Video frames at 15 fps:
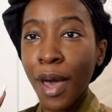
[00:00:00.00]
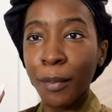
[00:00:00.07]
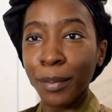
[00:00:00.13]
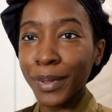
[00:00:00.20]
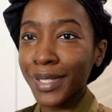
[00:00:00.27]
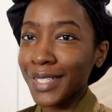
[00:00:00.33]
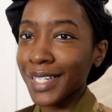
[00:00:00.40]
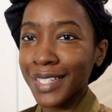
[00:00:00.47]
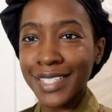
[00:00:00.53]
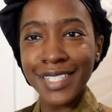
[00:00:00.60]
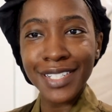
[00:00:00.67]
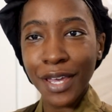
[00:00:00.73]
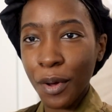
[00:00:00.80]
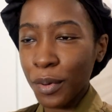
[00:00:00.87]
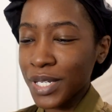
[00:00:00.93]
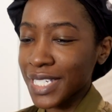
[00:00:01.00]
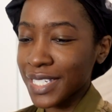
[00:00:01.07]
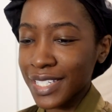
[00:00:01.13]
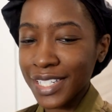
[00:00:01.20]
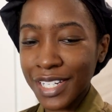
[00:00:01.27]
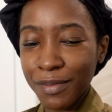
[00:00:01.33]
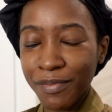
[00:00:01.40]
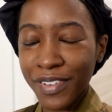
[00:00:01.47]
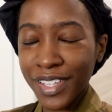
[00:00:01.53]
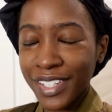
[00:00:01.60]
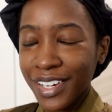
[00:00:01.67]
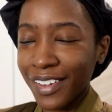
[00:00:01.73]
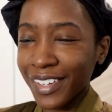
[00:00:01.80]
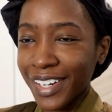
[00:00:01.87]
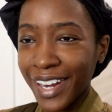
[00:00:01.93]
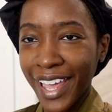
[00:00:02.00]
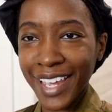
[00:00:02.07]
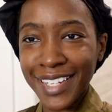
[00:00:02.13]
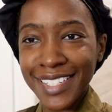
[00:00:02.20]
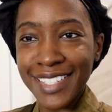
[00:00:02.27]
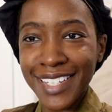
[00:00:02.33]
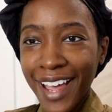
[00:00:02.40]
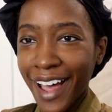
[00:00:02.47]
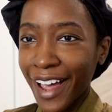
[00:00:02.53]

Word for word: But you just go to sleep feeling all nice,